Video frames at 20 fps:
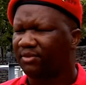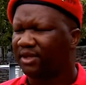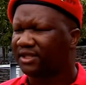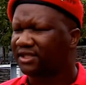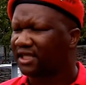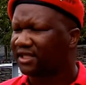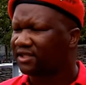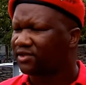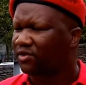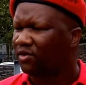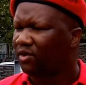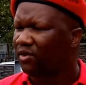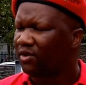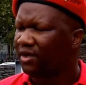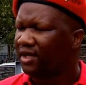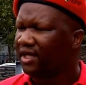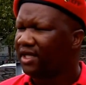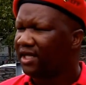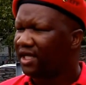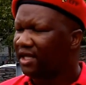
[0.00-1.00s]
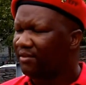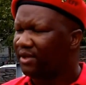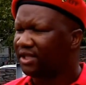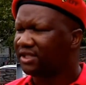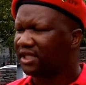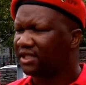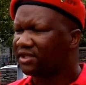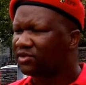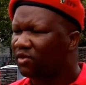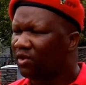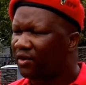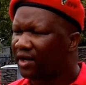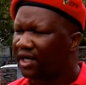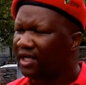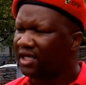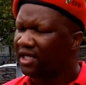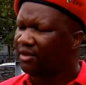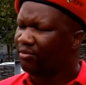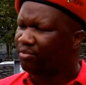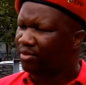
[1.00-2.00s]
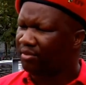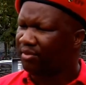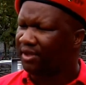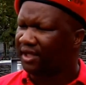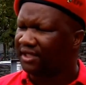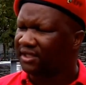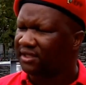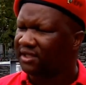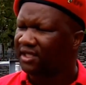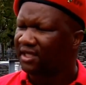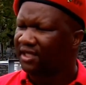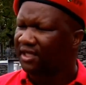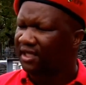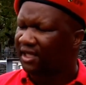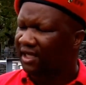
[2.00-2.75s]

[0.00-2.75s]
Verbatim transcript: She must just go, he must just go and implement.